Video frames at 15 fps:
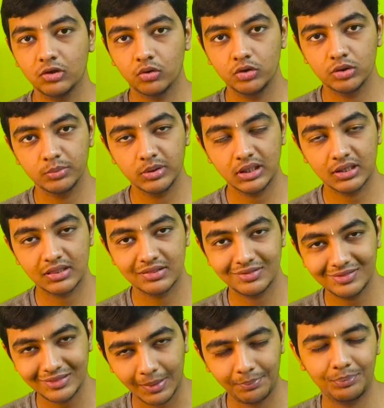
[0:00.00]
going to be a
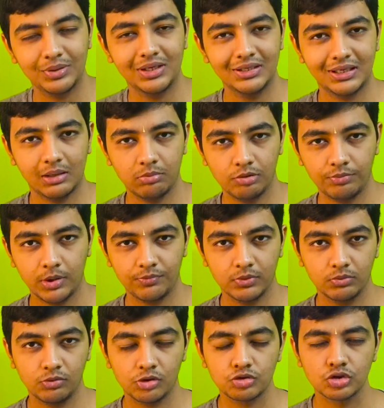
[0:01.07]
separate type of Apple
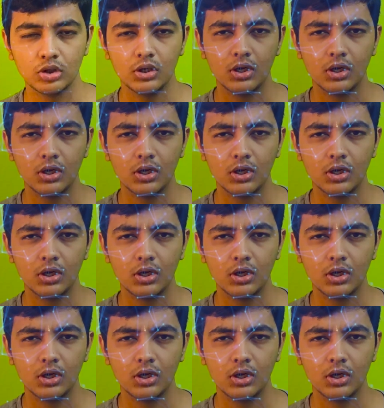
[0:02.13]
Watch.